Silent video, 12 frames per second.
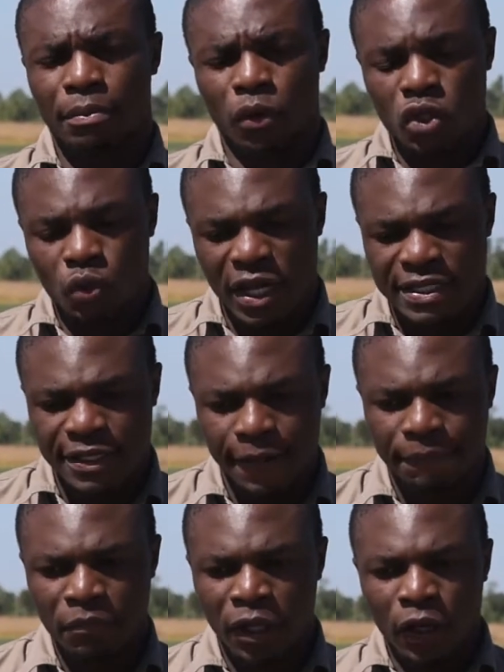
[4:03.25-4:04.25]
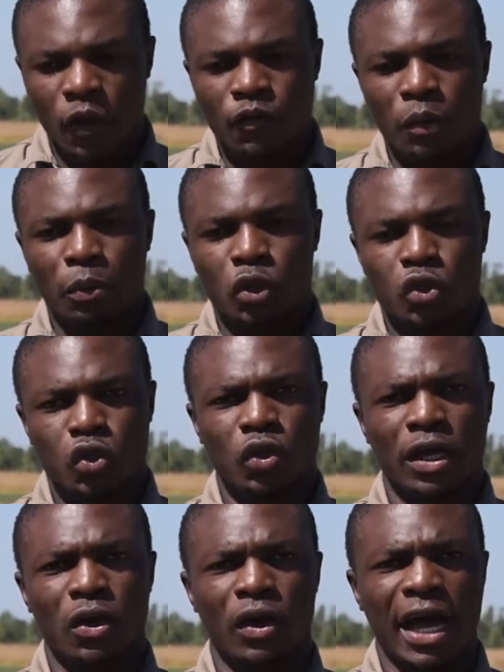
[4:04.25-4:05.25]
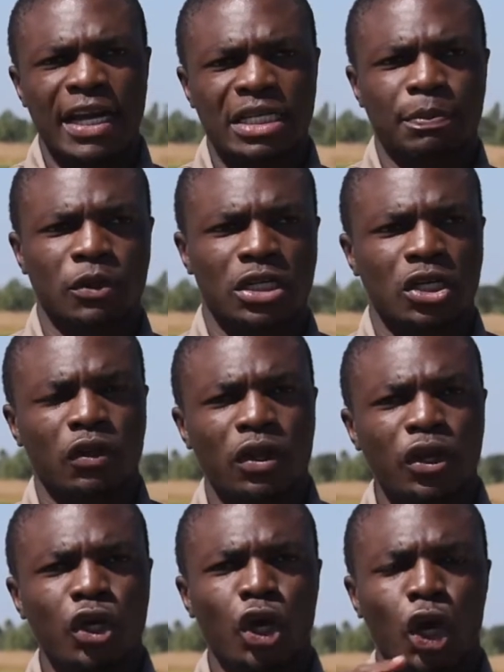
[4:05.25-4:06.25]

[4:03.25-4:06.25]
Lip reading: Because we are saying if you produce your Irish potato, then